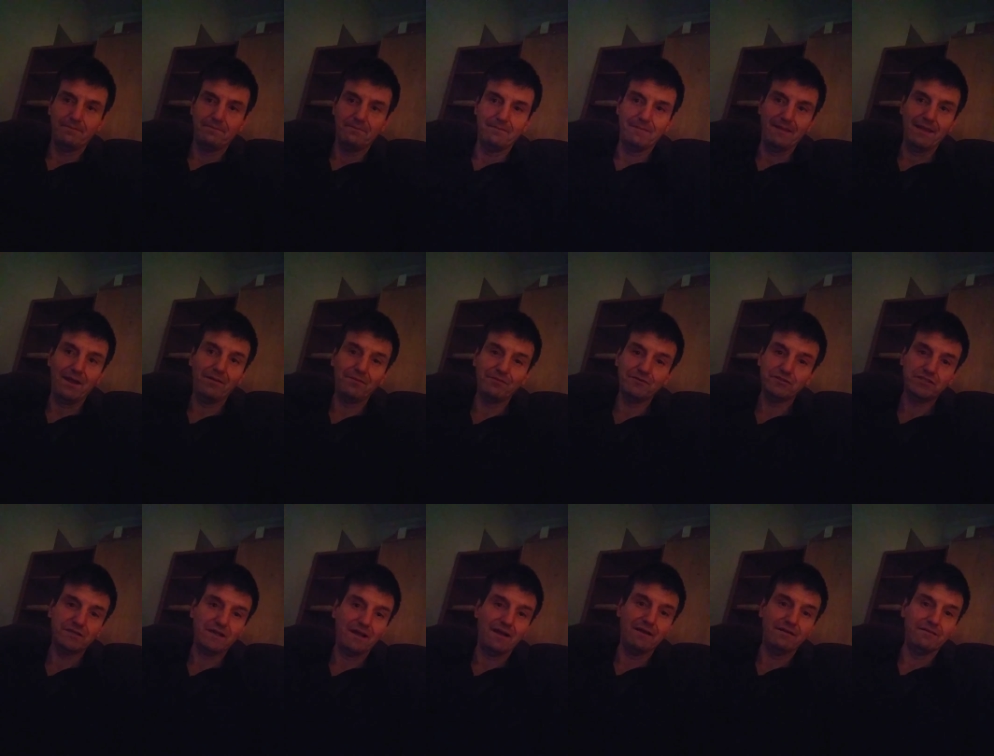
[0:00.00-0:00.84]
They almost
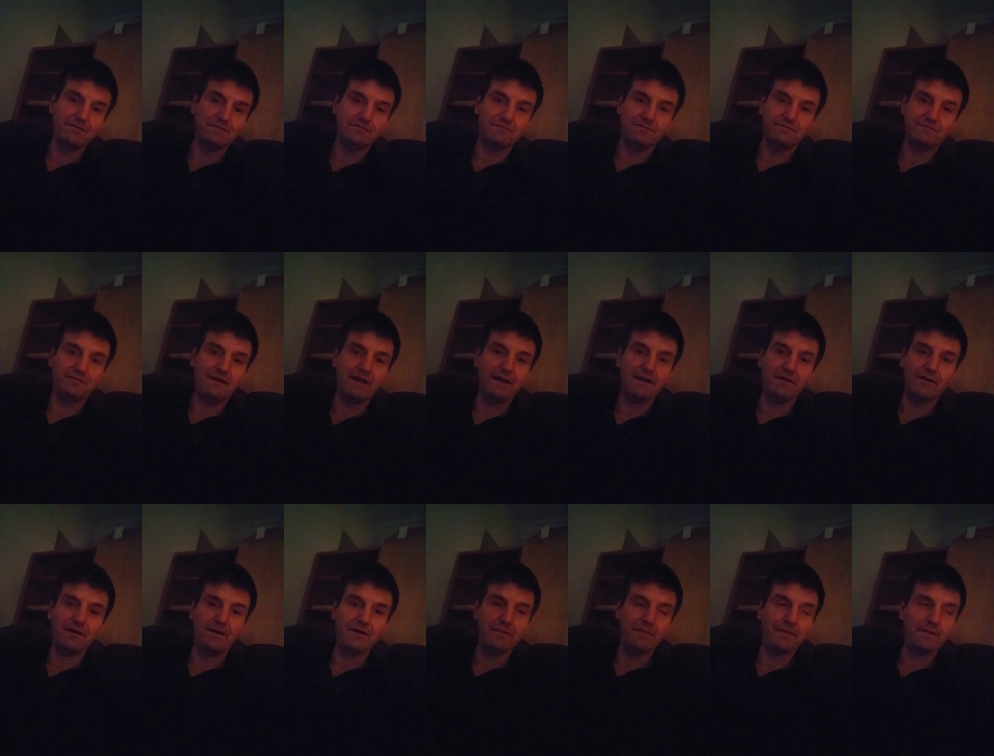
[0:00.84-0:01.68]
shot fired
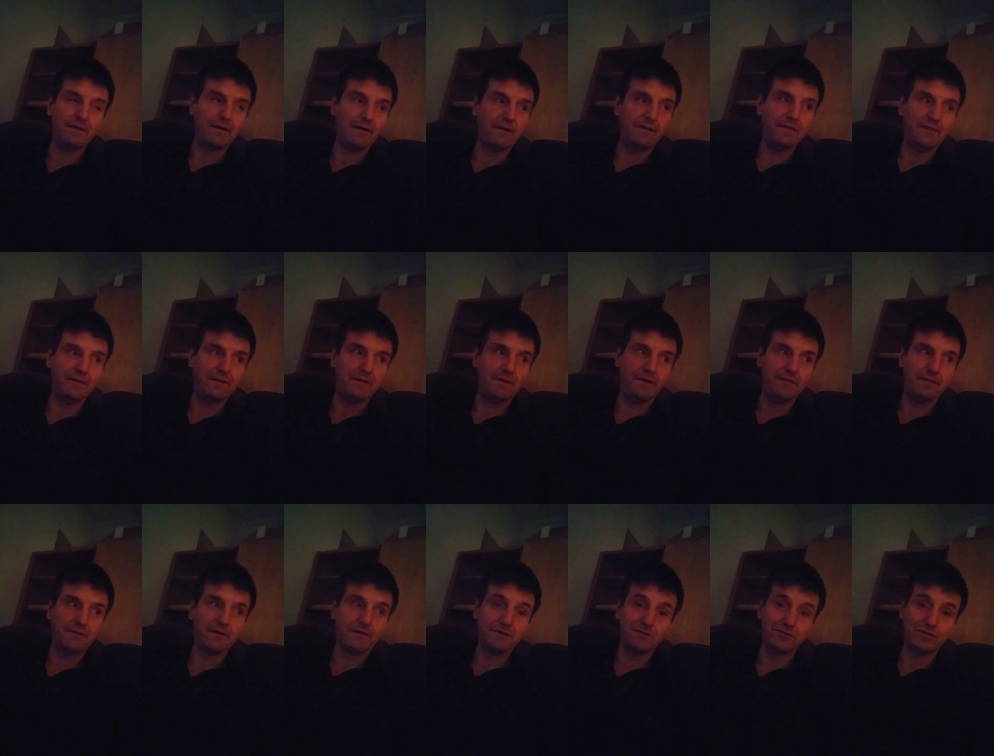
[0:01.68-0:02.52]
on on
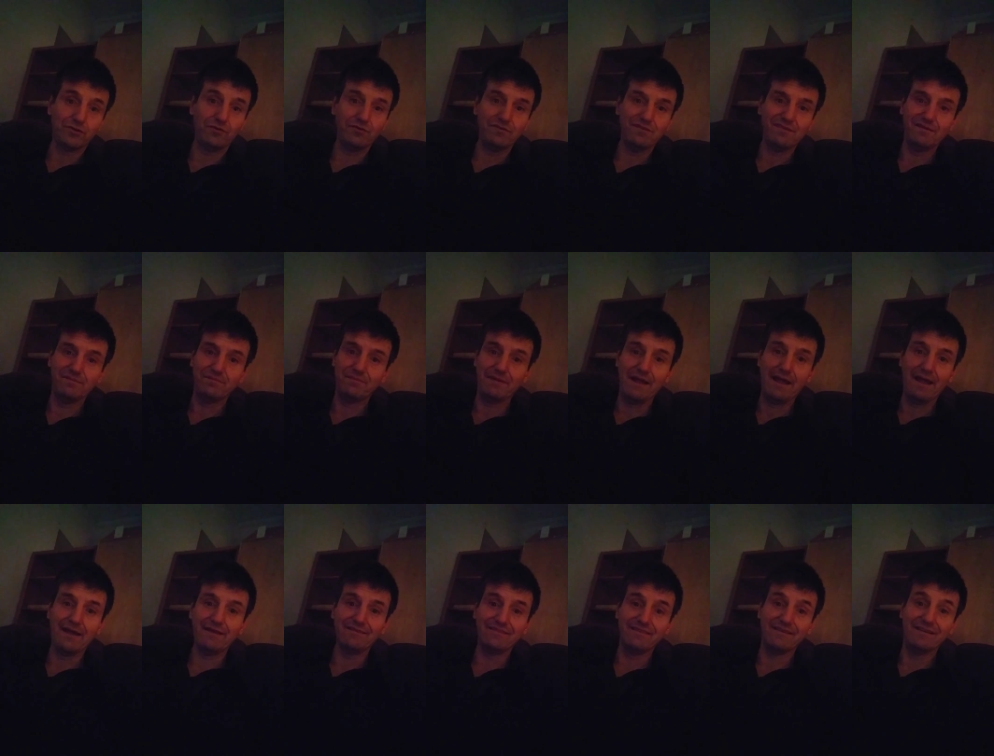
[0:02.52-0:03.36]
on the control ship by
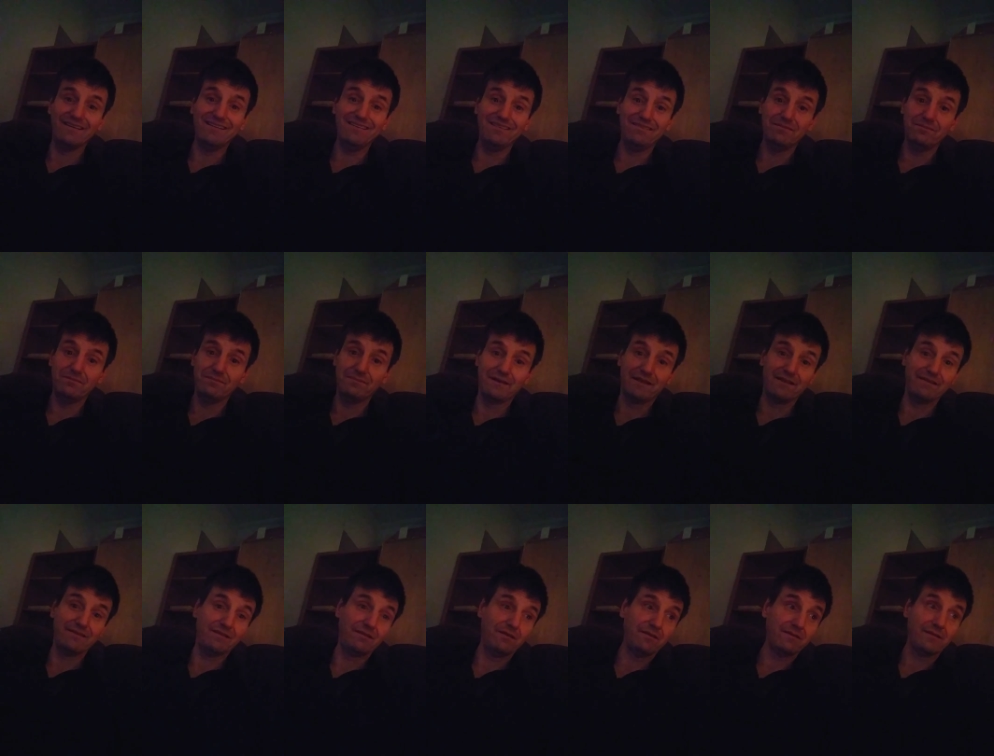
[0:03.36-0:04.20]
accident
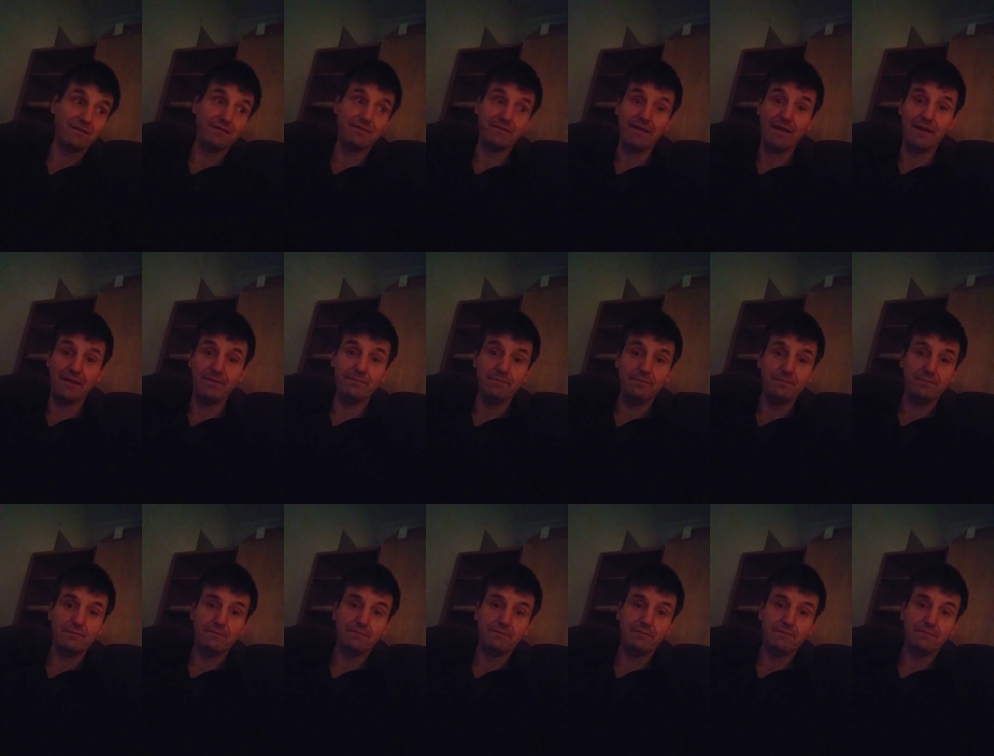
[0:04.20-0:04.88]
because they looked the same.